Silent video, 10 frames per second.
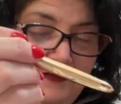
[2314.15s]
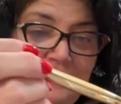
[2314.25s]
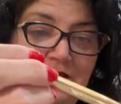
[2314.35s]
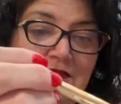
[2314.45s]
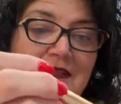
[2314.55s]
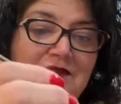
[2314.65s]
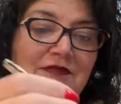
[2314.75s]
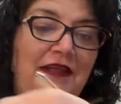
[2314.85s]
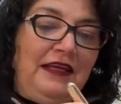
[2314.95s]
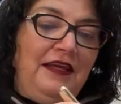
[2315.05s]
So that's
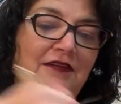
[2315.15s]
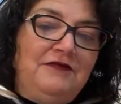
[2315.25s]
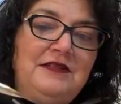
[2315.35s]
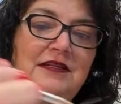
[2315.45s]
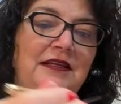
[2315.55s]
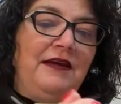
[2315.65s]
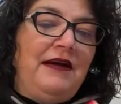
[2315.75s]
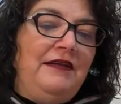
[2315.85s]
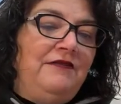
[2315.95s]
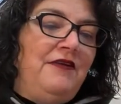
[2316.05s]
really cute. Now,
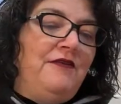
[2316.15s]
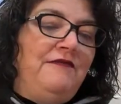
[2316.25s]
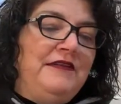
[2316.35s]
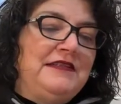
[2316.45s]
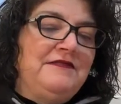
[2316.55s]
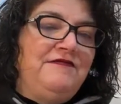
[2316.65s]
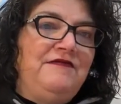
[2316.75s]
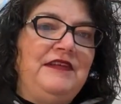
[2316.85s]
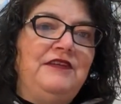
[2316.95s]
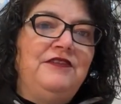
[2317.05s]
I don't know if it's
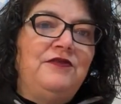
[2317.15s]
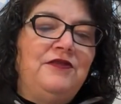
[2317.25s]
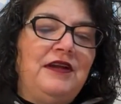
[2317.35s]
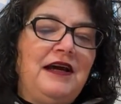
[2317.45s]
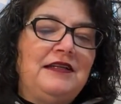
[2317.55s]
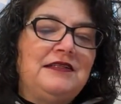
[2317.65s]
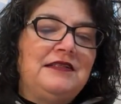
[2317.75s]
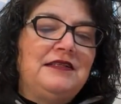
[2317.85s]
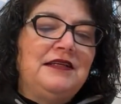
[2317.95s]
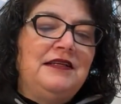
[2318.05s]
filled or not
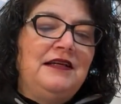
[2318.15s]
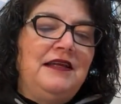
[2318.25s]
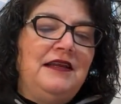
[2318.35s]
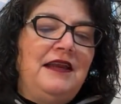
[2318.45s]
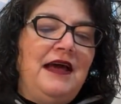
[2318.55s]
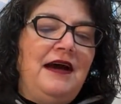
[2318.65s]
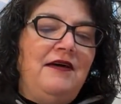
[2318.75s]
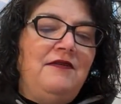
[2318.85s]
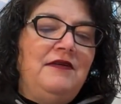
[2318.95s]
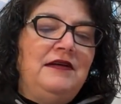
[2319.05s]

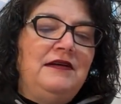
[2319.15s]
now.